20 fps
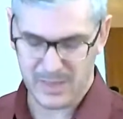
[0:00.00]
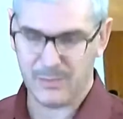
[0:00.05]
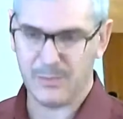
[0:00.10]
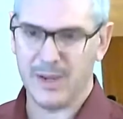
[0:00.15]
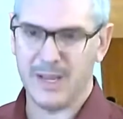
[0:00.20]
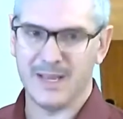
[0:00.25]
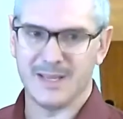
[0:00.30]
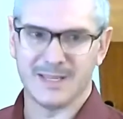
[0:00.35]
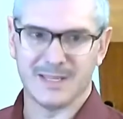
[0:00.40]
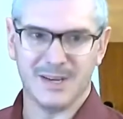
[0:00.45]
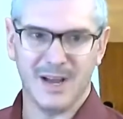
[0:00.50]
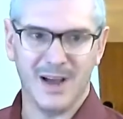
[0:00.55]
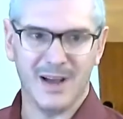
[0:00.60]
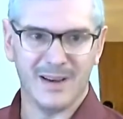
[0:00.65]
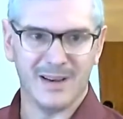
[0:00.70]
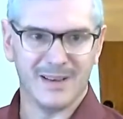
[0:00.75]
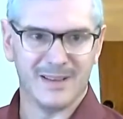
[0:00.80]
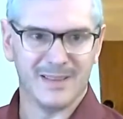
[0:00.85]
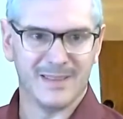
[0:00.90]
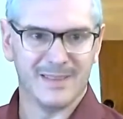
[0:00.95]
way, is
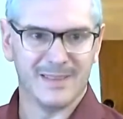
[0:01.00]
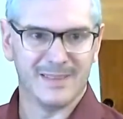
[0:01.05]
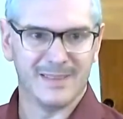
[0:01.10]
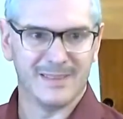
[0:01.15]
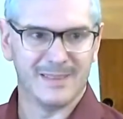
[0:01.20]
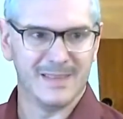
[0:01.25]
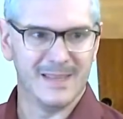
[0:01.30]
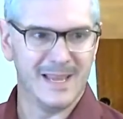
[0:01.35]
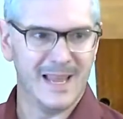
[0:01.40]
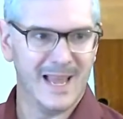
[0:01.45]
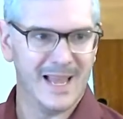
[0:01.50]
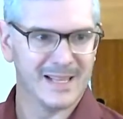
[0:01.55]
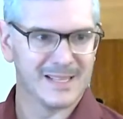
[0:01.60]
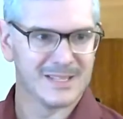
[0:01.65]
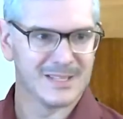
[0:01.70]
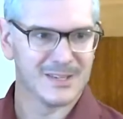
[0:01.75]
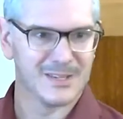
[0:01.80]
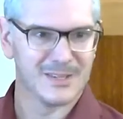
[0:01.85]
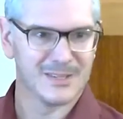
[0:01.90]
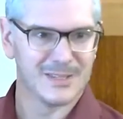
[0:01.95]
not the
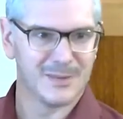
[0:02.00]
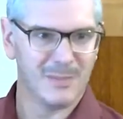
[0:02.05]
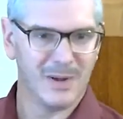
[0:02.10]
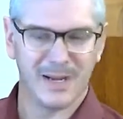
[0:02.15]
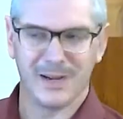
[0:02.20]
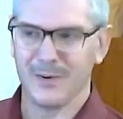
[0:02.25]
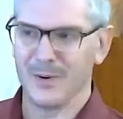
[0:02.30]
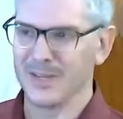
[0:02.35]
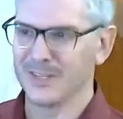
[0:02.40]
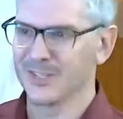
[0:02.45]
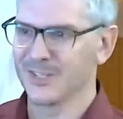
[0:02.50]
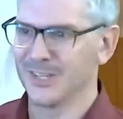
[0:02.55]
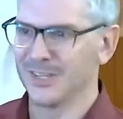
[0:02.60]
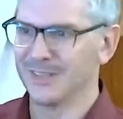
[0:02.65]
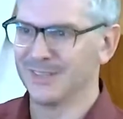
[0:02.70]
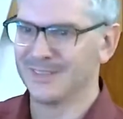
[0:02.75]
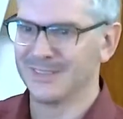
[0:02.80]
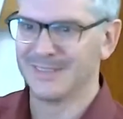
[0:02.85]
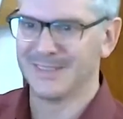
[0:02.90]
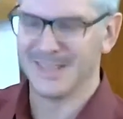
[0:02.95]
answer to my question,
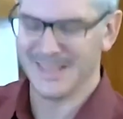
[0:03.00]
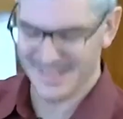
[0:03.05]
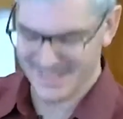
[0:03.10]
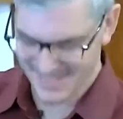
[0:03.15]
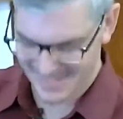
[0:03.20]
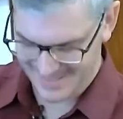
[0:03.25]
is it?